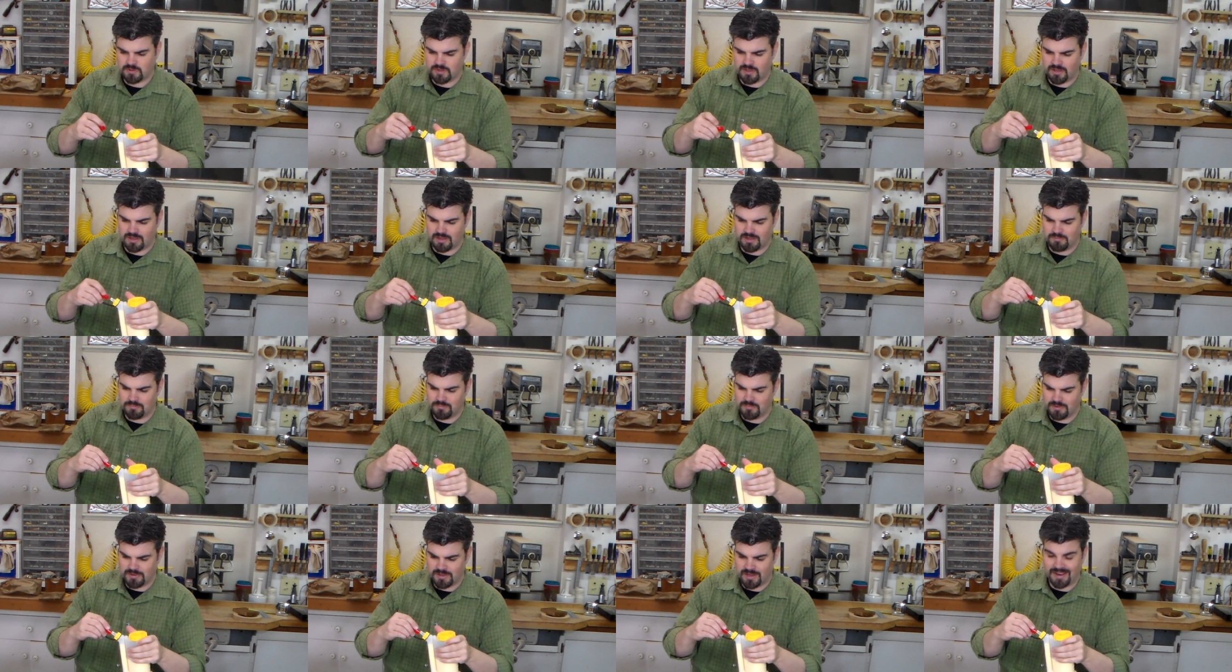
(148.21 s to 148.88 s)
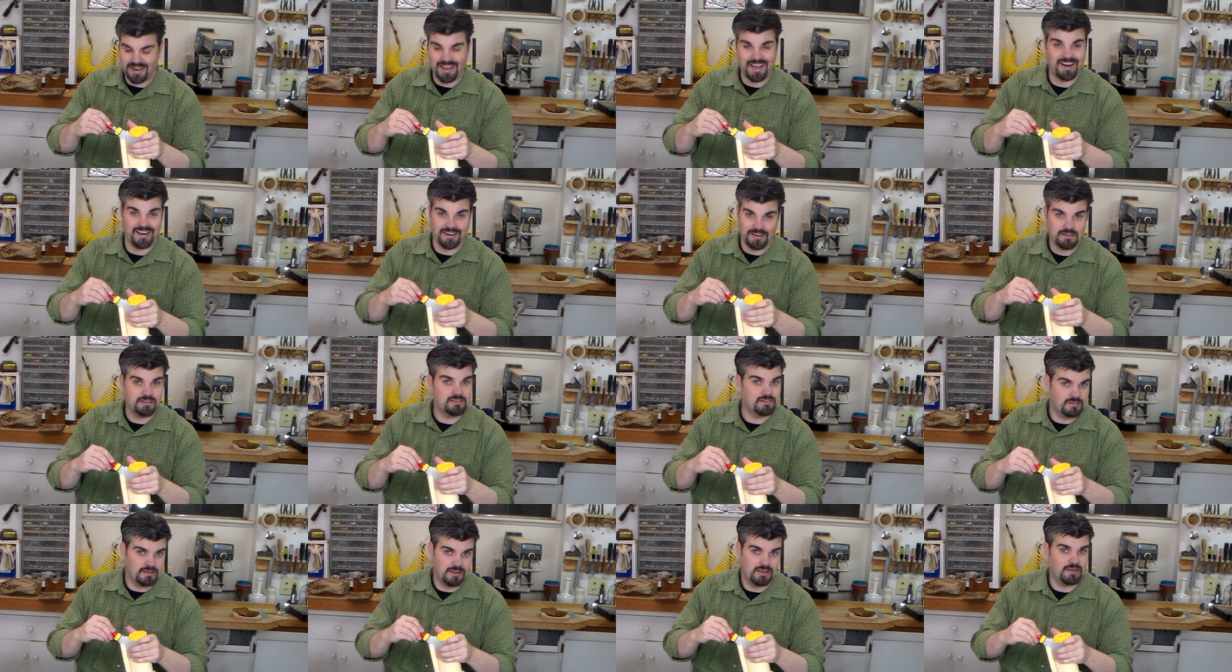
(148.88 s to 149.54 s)
I got
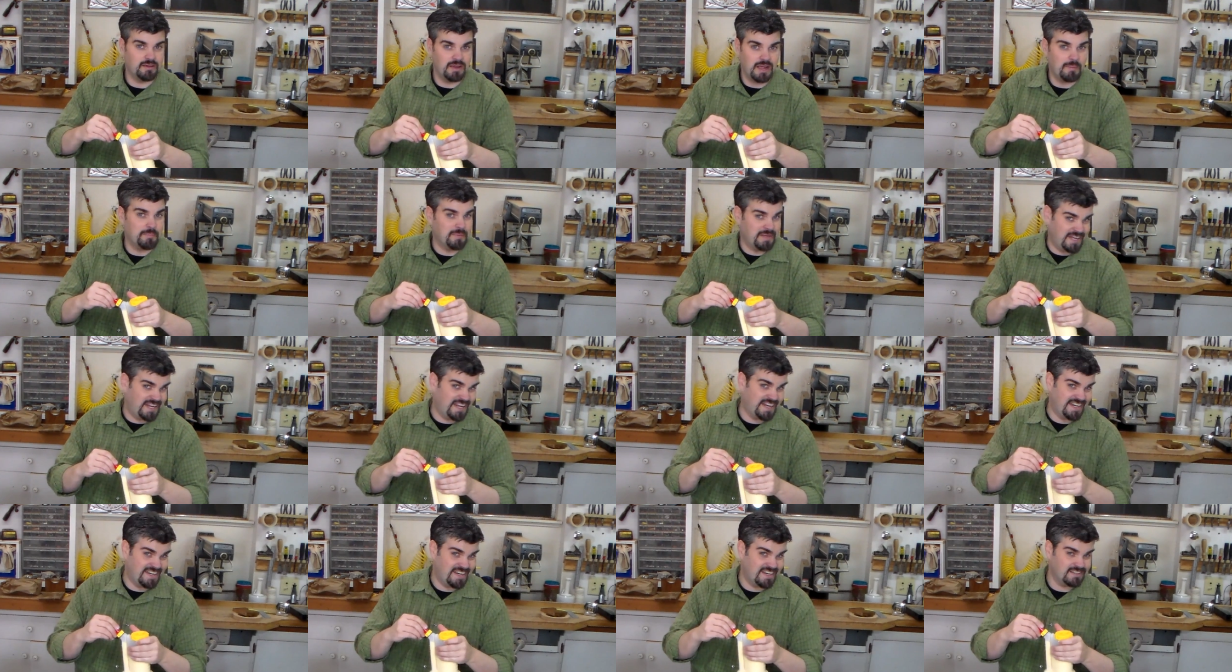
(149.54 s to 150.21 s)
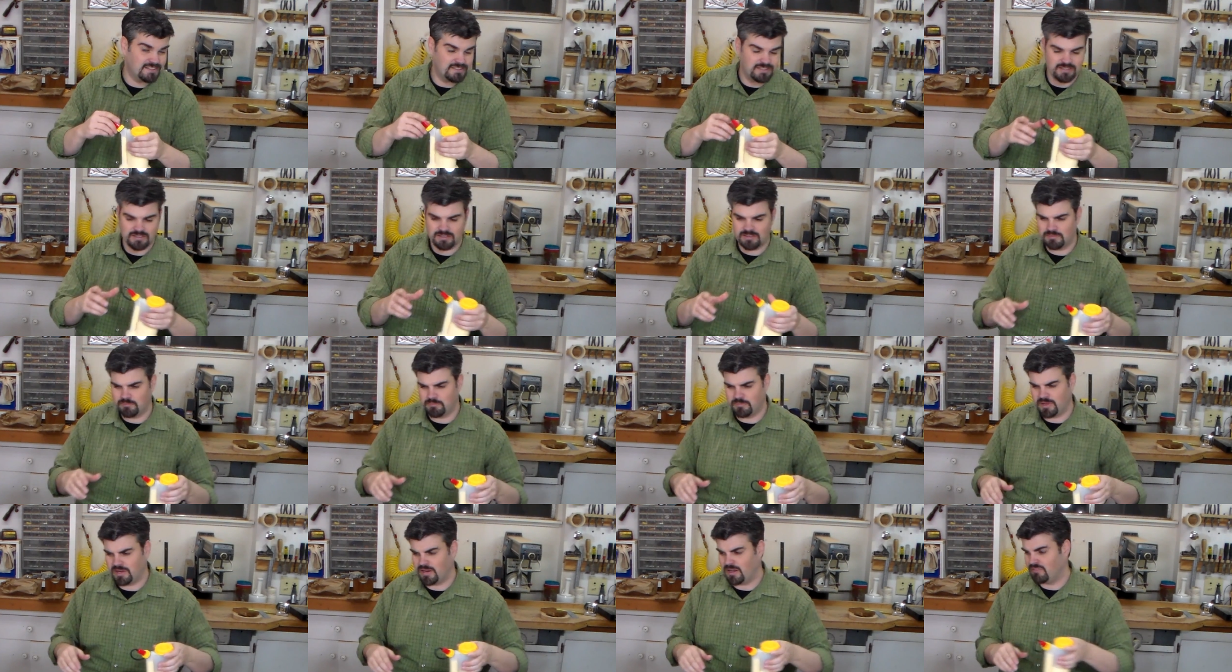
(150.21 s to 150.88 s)
it. I'm an idiot,
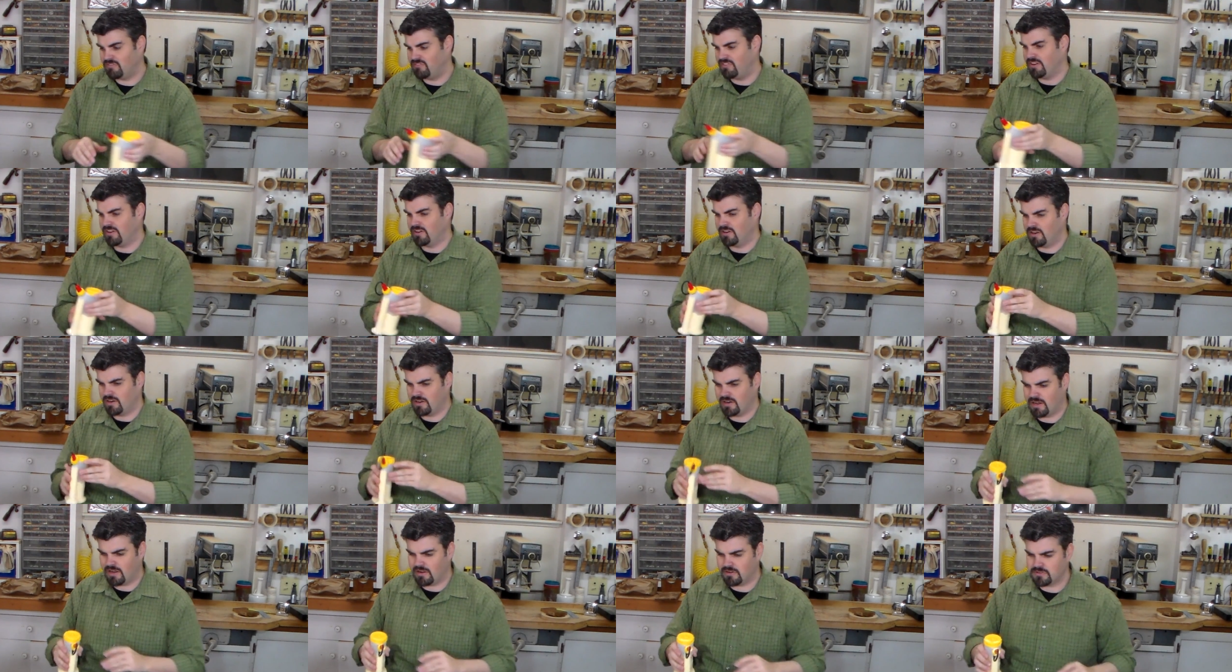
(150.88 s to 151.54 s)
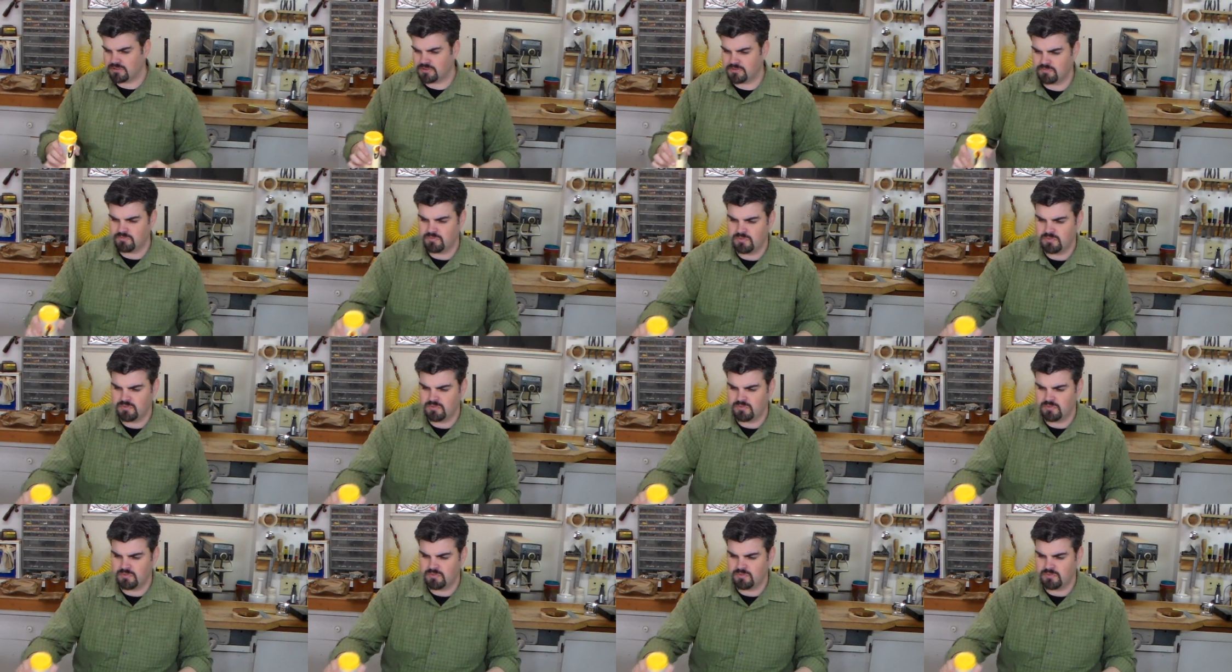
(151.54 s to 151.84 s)
but I figured it out.